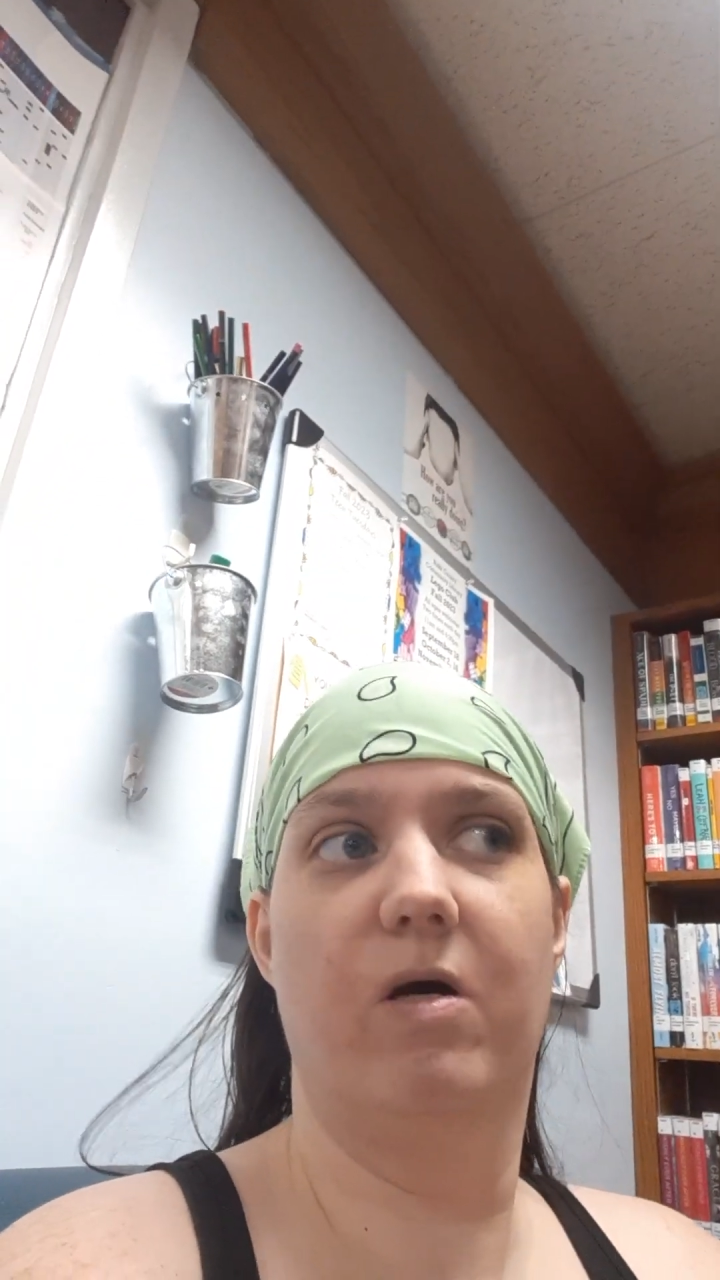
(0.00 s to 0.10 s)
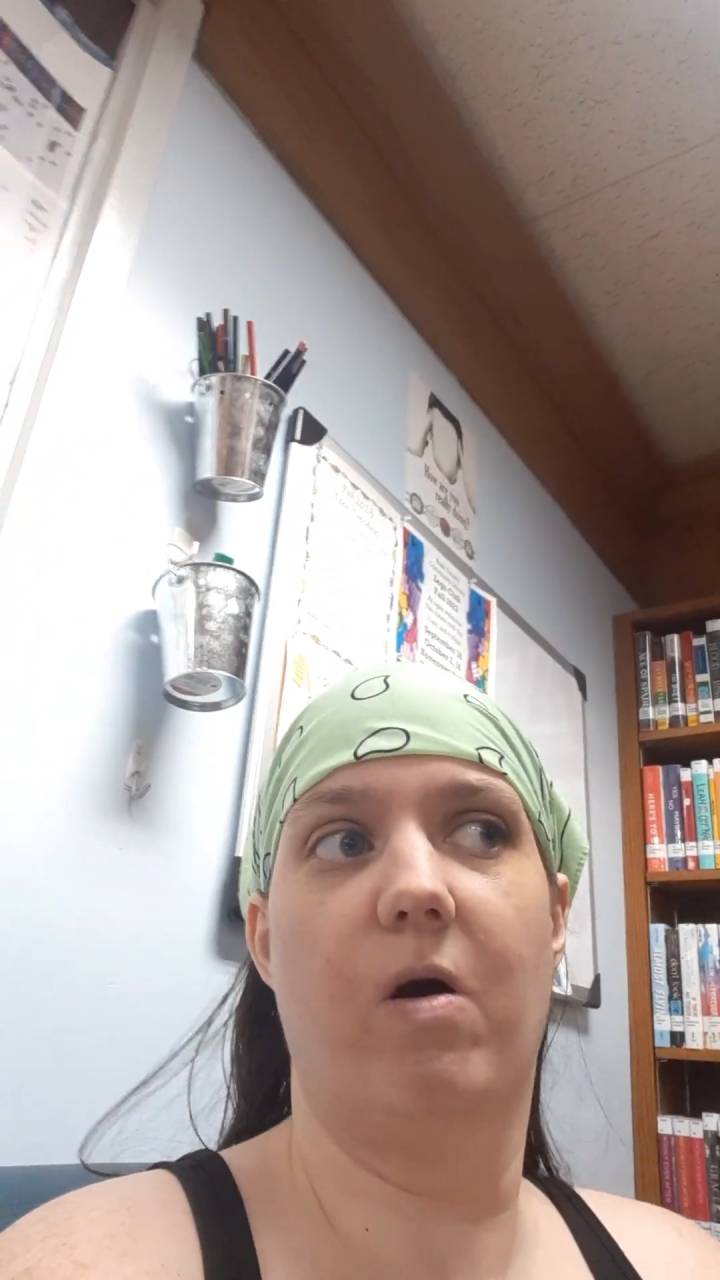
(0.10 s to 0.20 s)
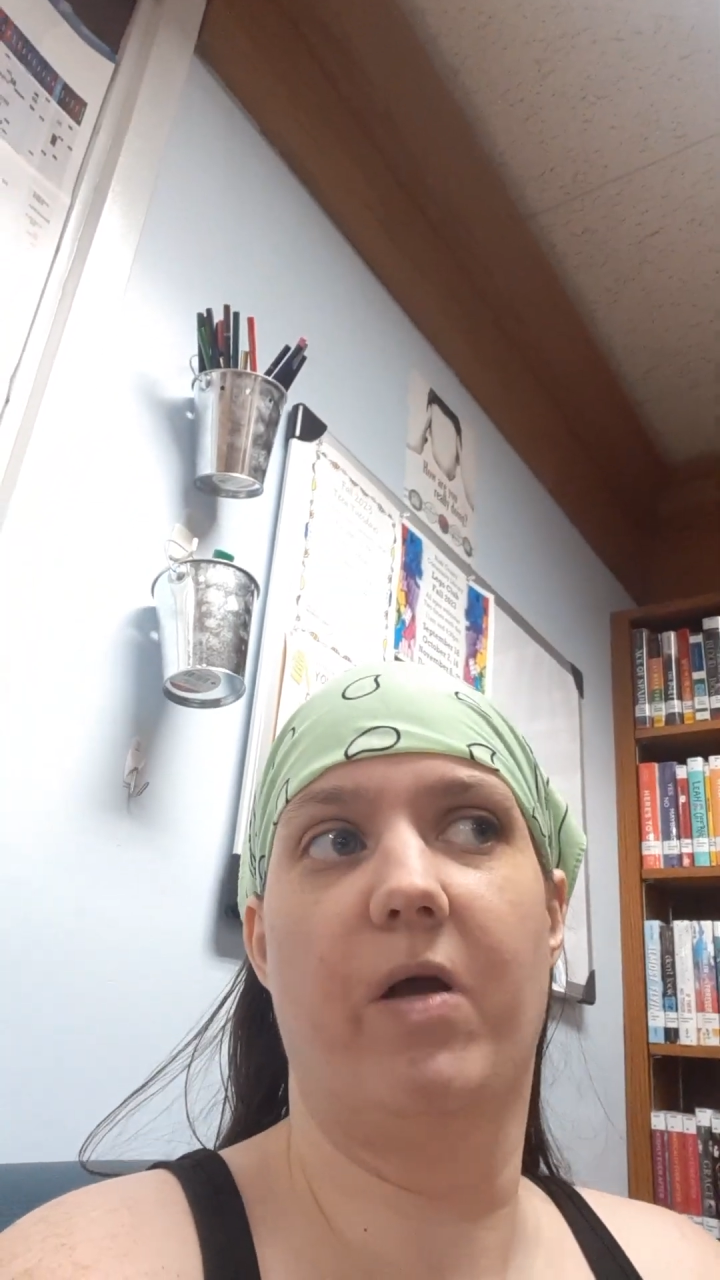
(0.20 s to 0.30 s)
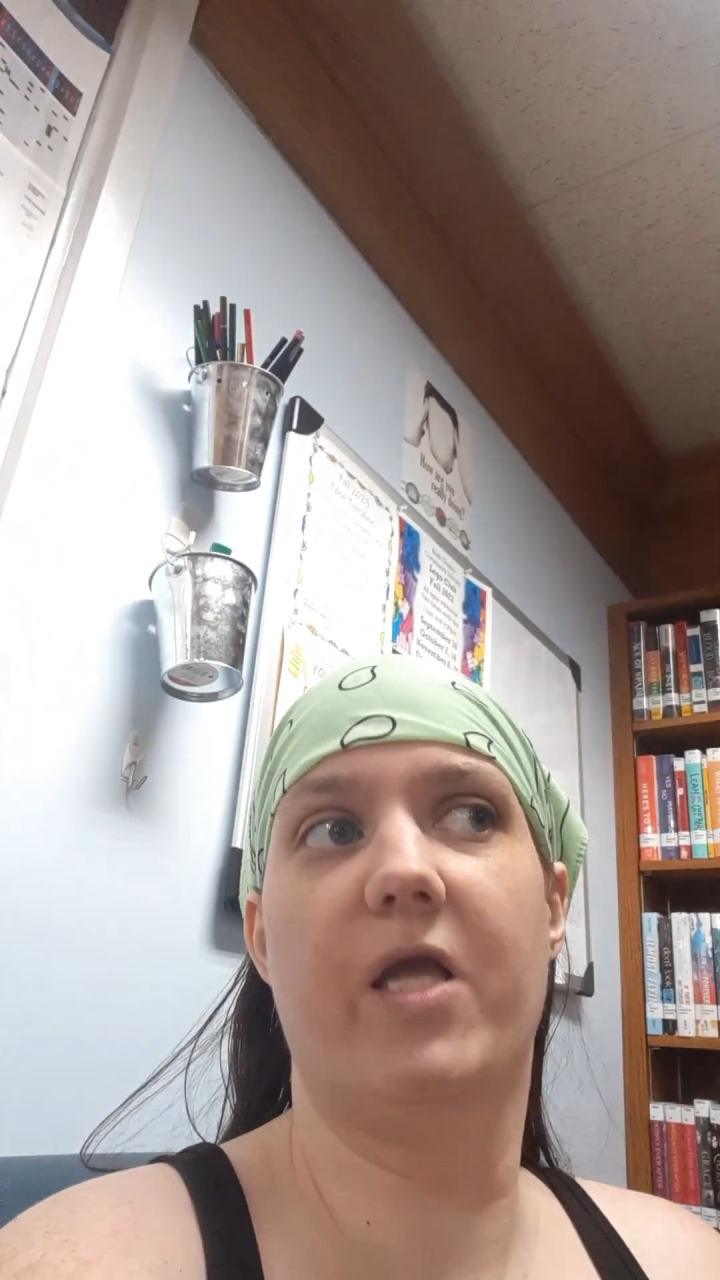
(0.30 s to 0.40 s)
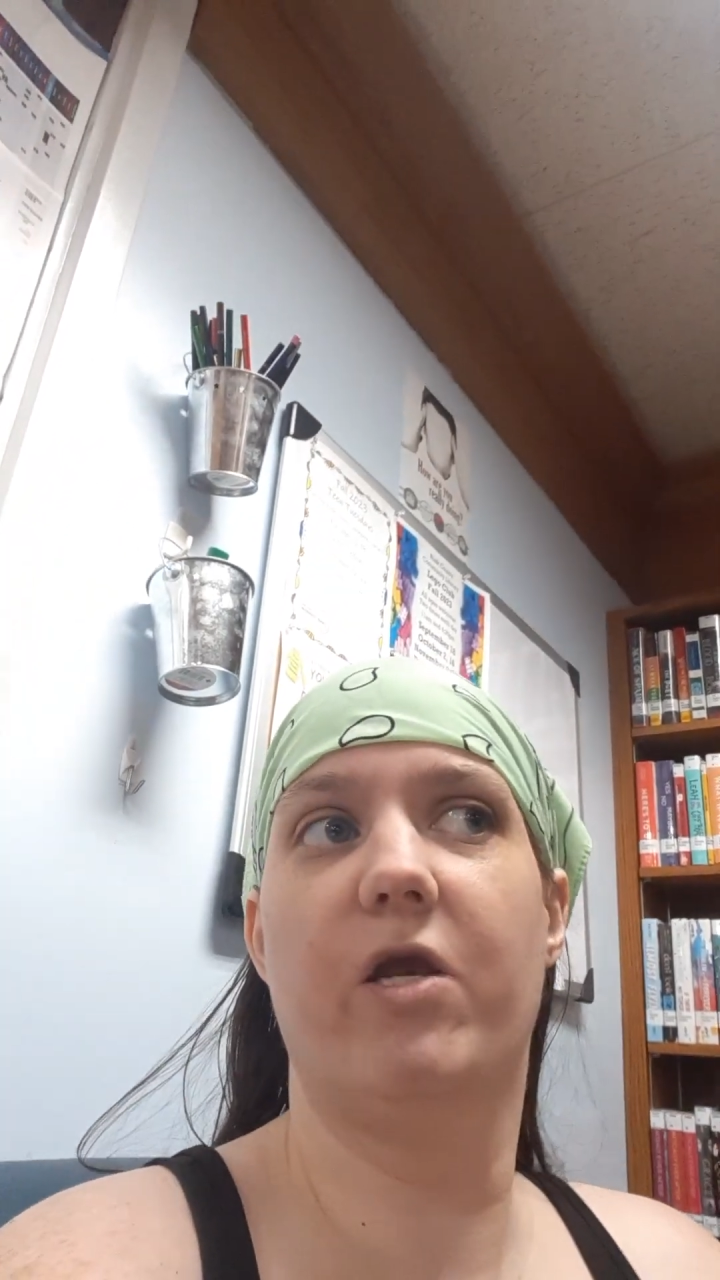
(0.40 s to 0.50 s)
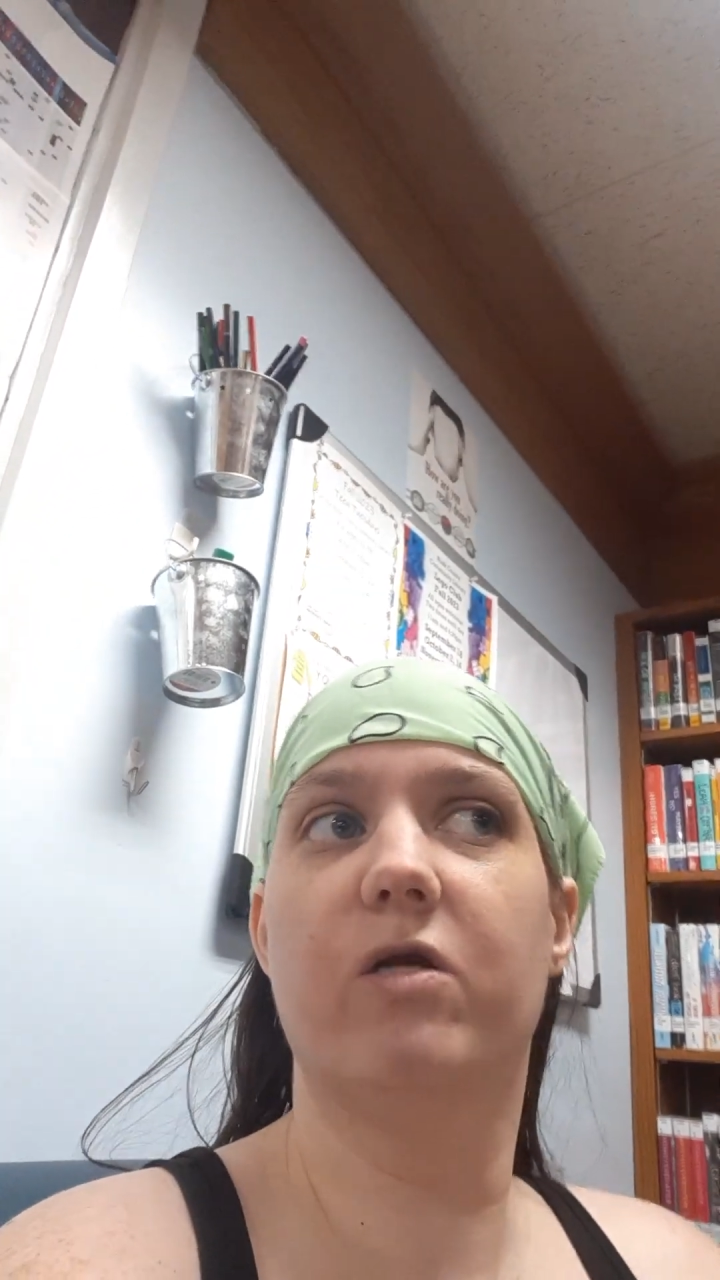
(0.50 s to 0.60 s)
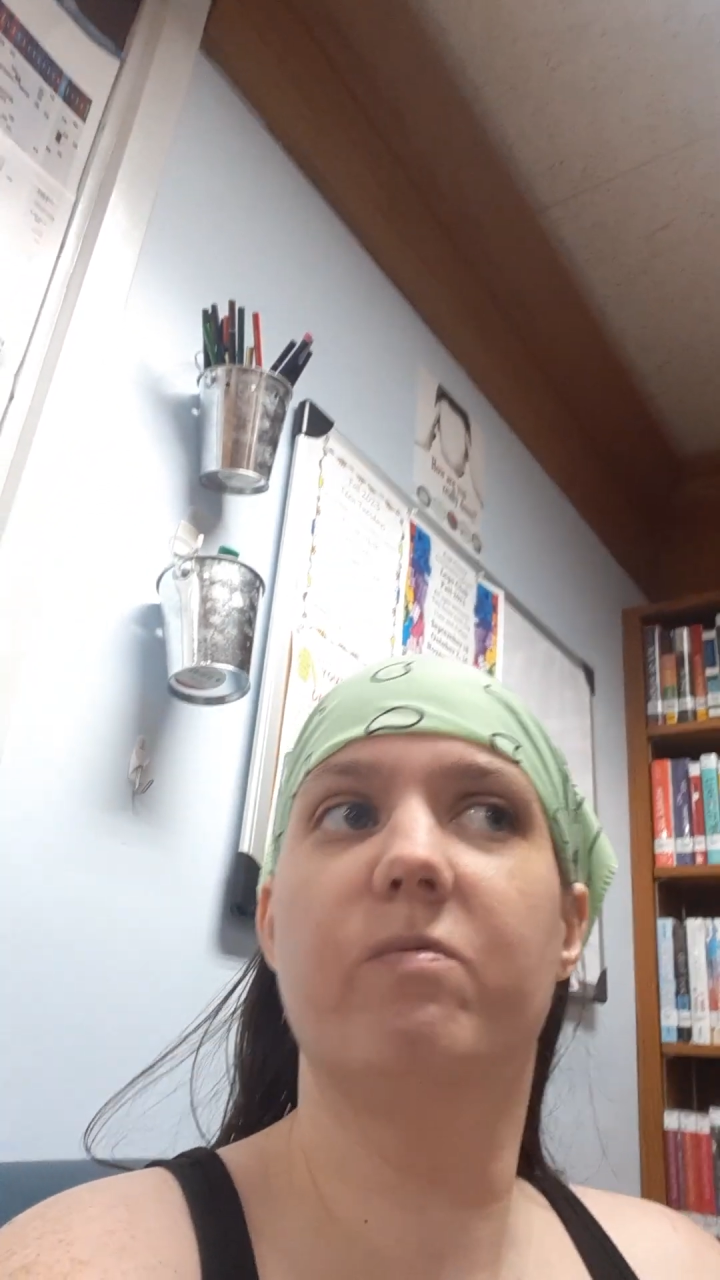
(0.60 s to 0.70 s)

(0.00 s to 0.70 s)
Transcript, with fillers: Okay, here's